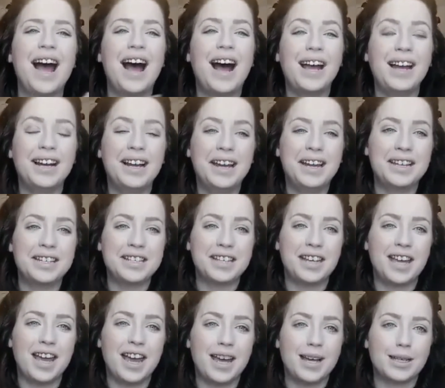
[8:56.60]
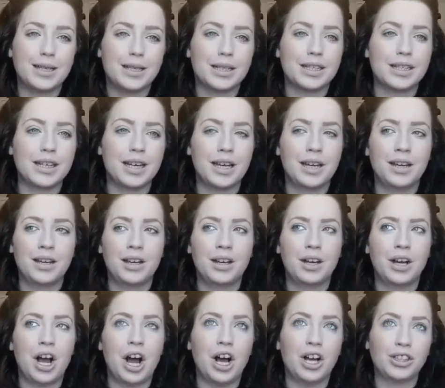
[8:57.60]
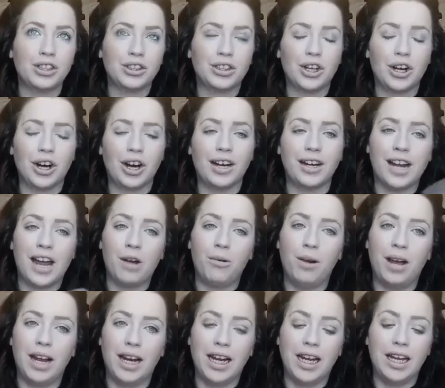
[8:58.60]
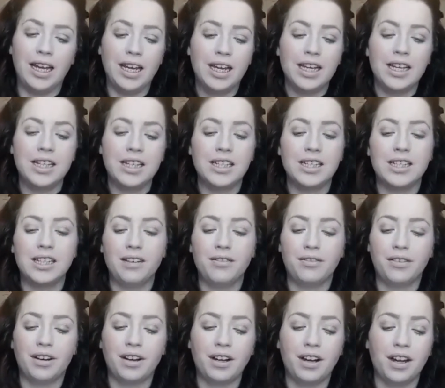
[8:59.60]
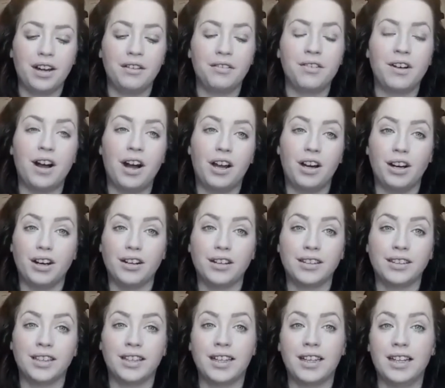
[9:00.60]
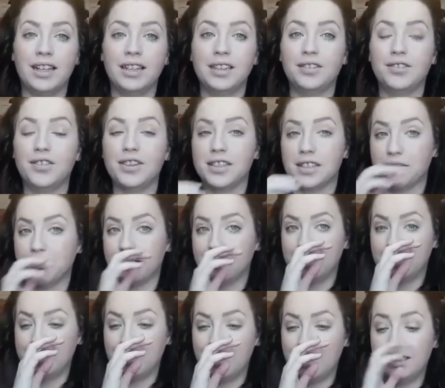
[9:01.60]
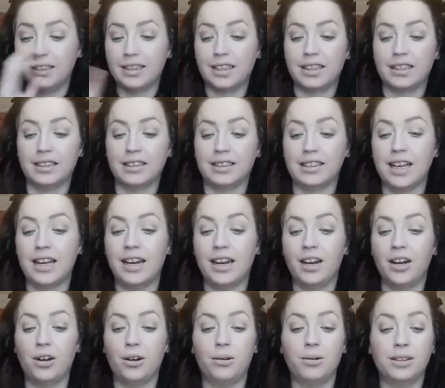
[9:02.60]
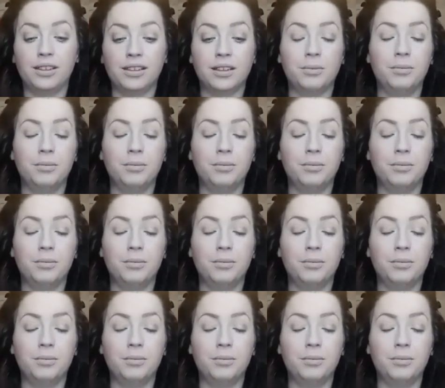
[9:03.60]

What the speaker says: I like to get Oscar and now Ellie different kind of collars and leads for different seasons, and I know it's